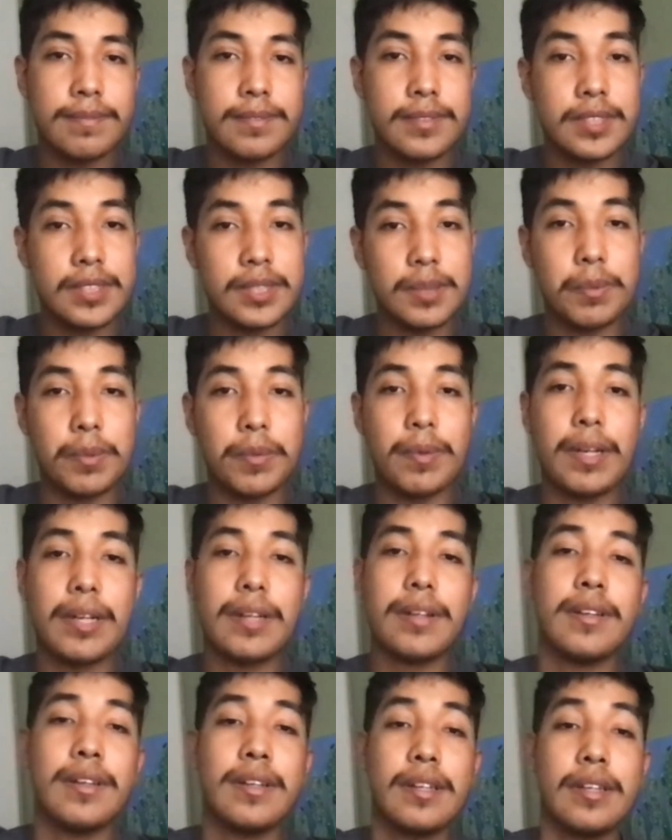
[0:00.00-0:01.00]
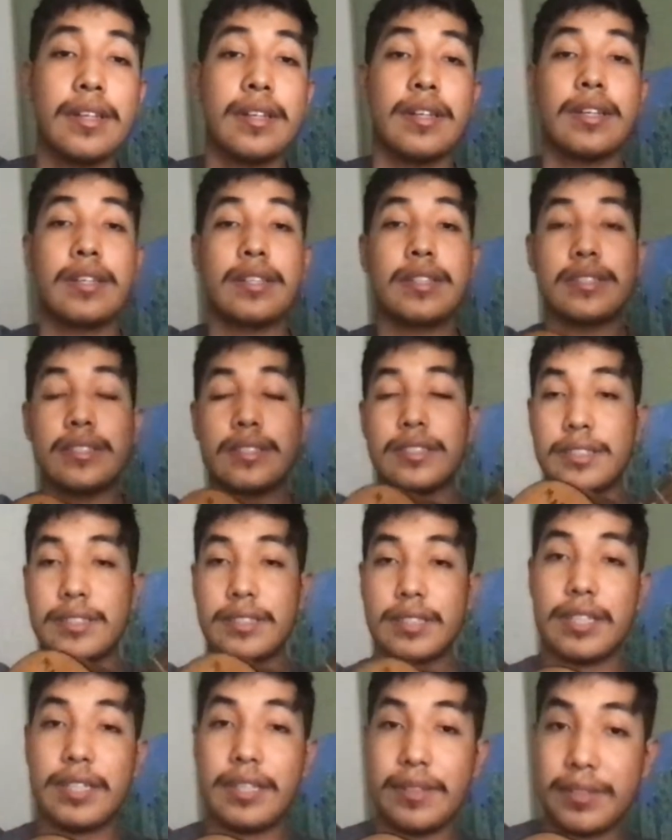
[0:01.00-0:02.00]
Simple, right? Because
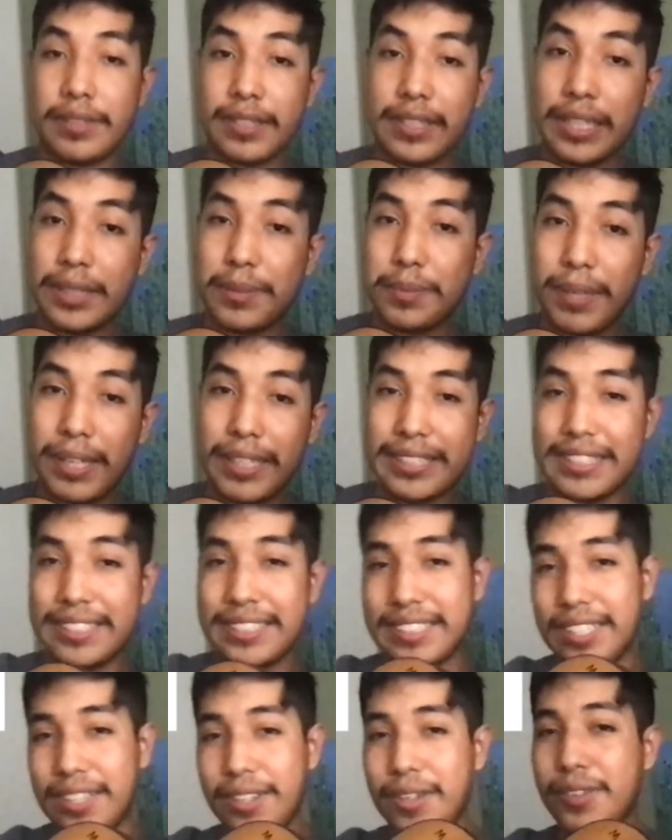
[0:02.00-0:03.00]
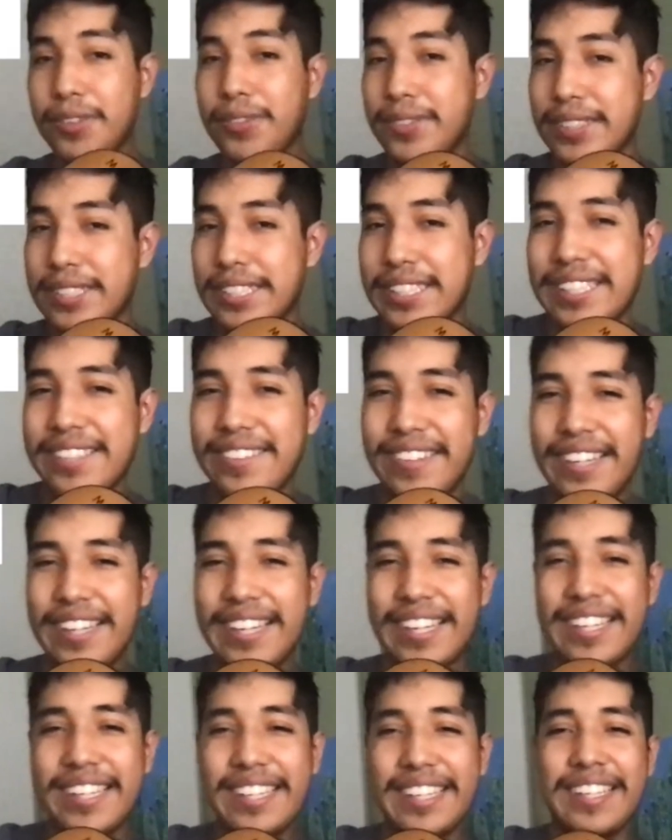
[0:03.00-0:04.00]
you guys practice it, hopefully,
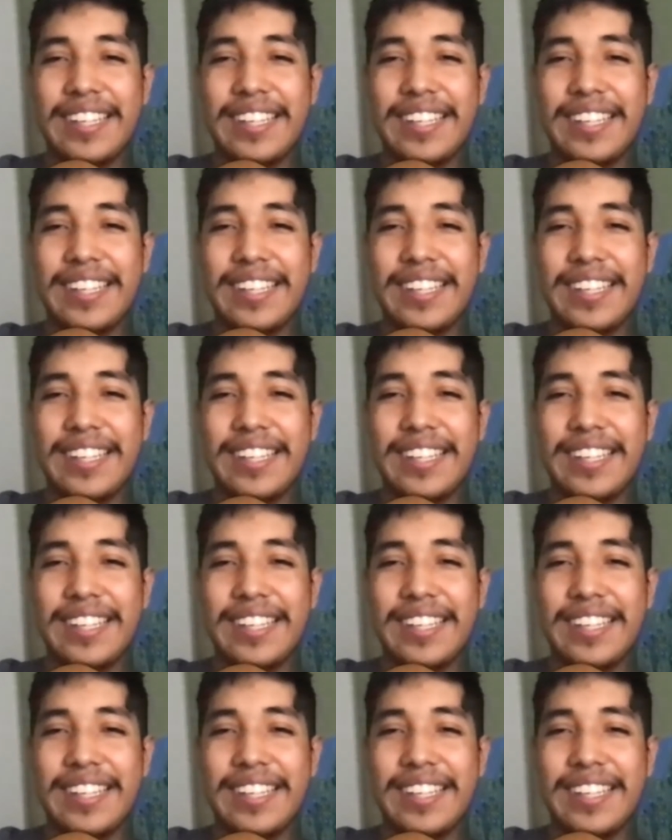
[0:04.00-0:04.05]
right?